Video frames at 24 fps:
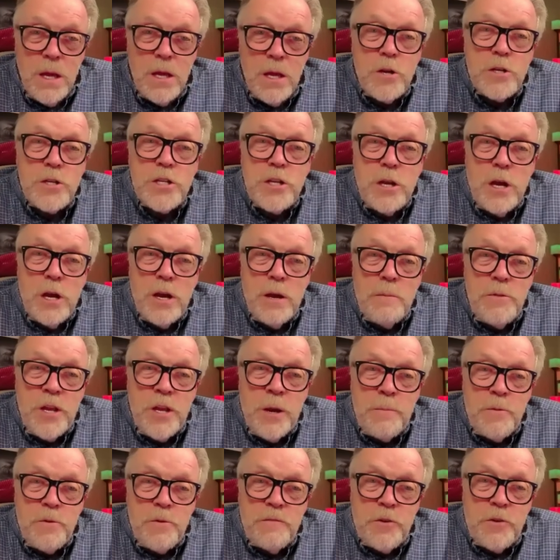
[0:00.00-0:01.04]
There's a
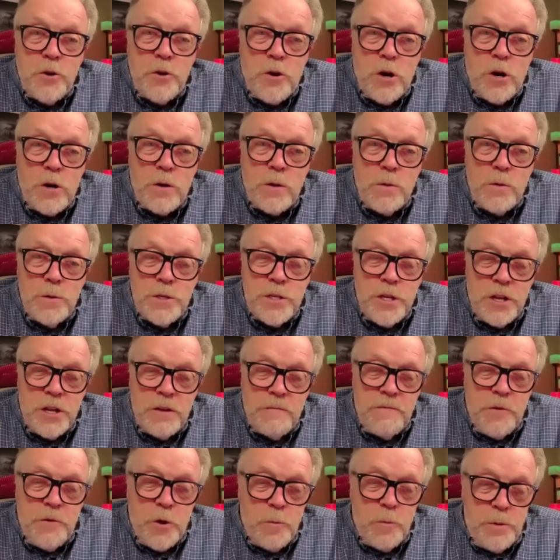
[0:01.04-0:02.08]
number of good articles
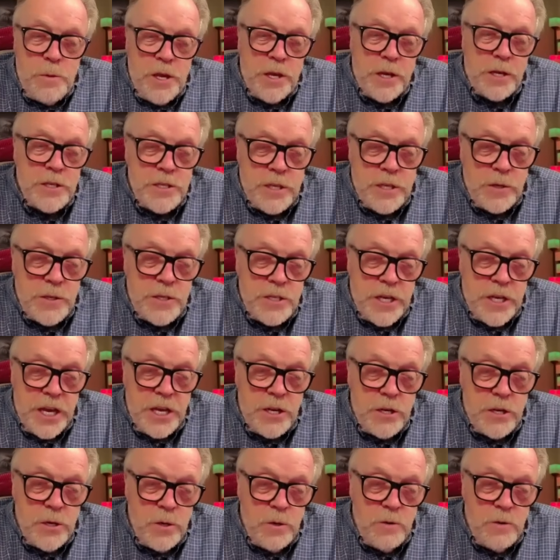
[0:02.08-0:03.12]
on PhotoPXL
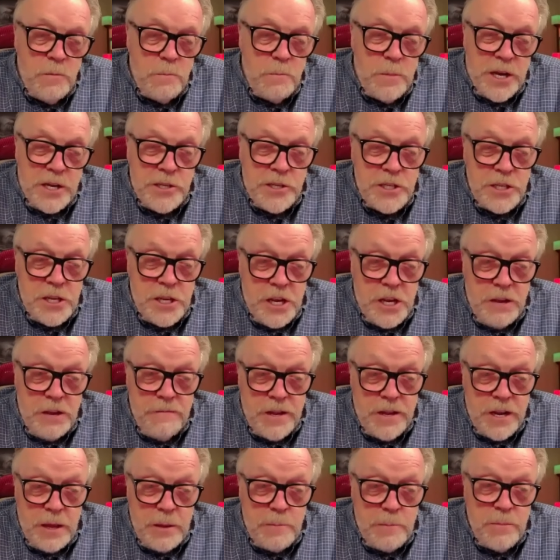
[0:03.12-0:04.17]
site too by Steve,
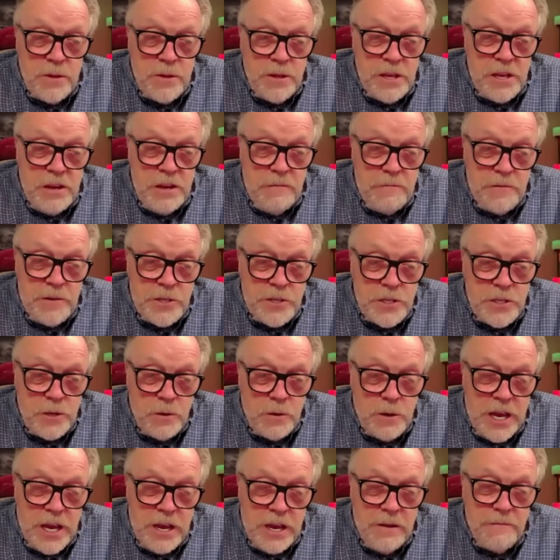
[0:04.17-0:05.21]
and I believe we
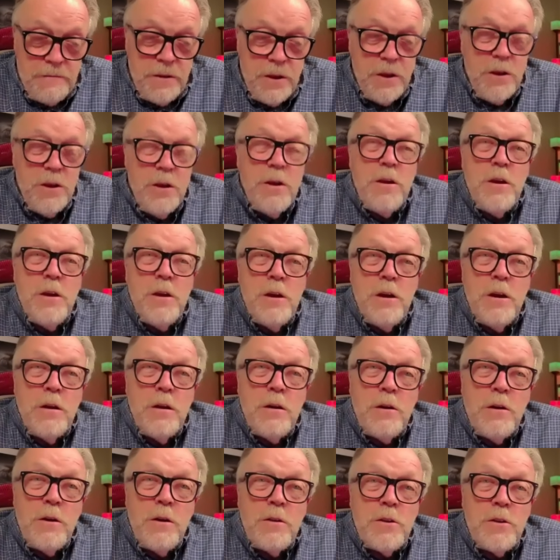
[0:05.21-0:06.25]
still have,
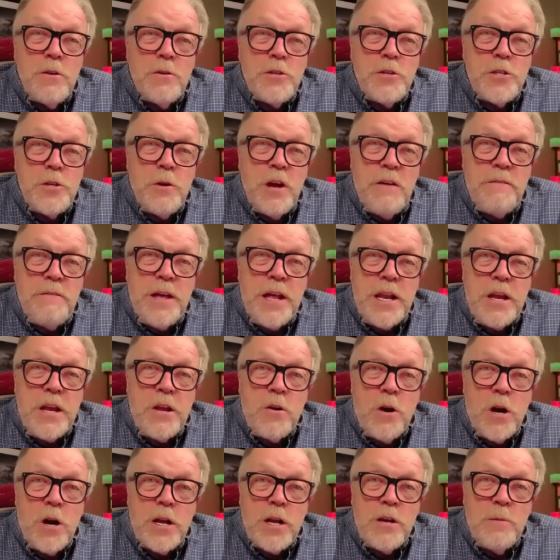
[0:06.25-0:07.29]
you still have that
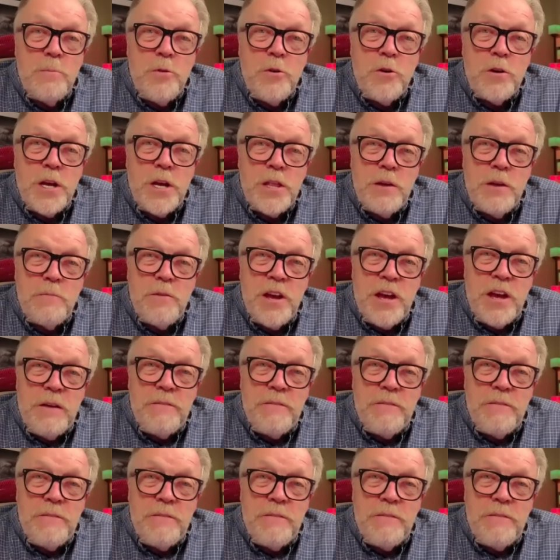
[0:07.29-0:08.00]
Antarctica book. I think we